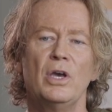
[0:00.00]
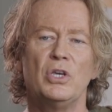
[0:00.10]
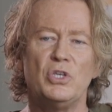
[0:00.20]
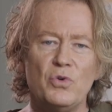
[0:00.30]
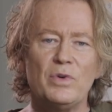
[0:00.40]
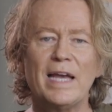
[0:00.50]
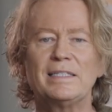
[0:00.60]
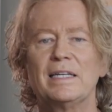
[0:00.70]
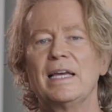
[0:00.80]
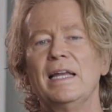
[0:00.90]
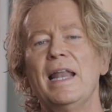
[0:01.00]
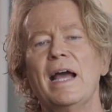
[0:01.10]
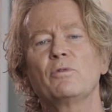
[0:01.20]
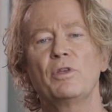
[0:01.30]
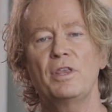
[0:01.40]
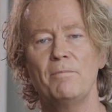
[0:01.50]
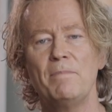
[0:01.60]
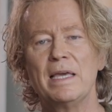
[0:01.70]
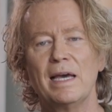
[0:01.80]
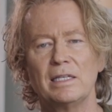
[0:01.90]
You get to connect with him
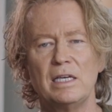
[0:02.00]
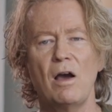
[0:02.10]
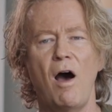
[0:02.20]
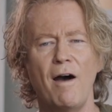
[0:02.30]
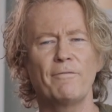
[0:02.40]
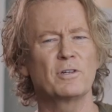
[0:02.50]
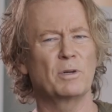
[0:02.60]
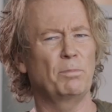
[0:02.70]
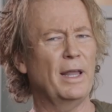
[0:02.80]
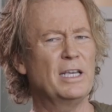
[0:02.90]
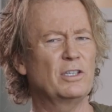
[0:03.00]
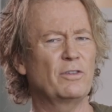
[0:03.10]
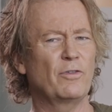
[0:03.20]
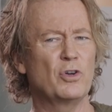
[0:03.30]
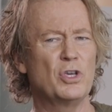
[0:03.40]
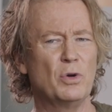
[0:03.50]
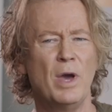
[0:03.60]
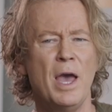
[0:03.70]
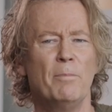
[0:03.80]
because he offers a place for you,